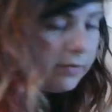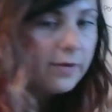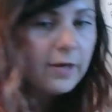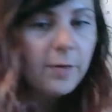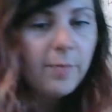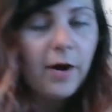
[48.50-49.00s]
you
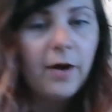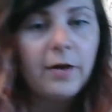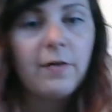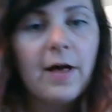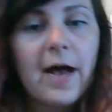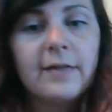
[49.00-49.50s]
think about a
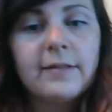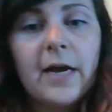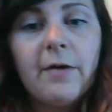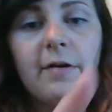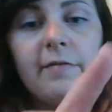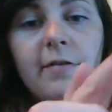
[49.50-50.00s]
glass,
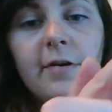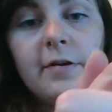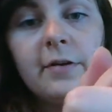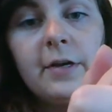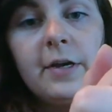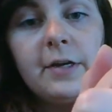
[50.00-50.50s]
however,
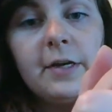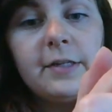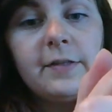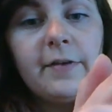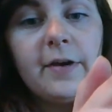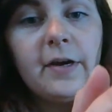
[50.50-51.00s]

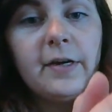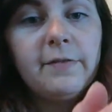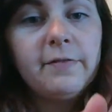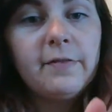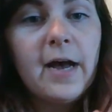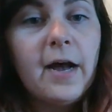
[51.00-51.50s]
it's very
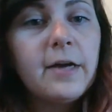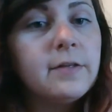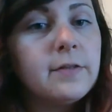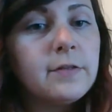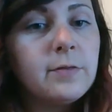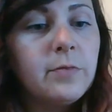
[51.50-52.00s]
flat
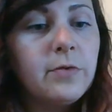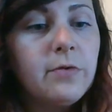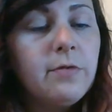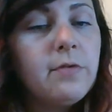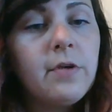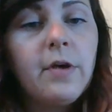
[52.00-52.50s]
and
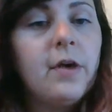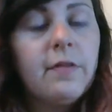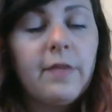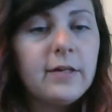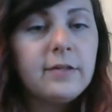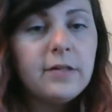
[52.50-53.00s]
smooth.
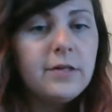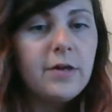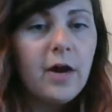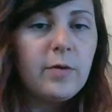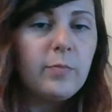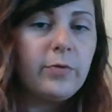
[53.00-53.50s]
That's a
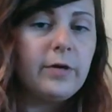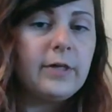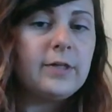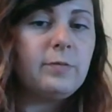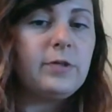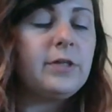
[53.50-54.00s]

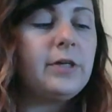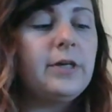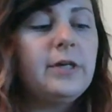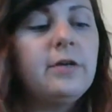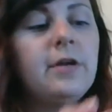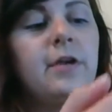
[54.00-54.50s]
non-porous
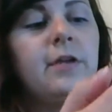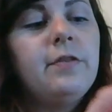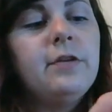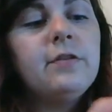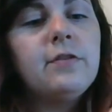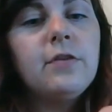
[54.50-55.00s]
material.
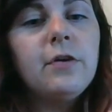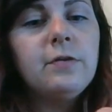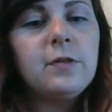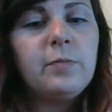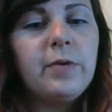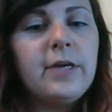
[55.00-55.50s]
There's no
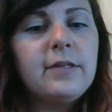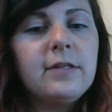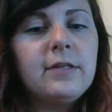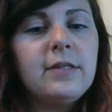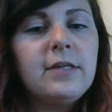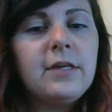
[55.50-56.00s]

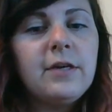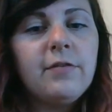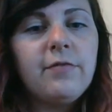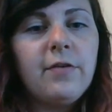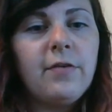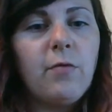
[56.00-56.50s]
spaces in here
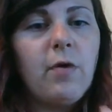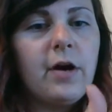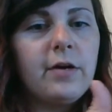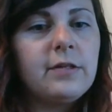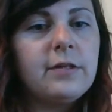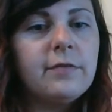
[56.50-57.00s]
for the
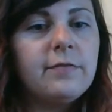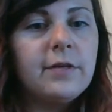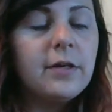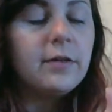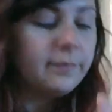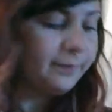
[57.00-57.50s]
water to
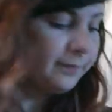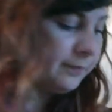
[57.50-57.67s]
fill.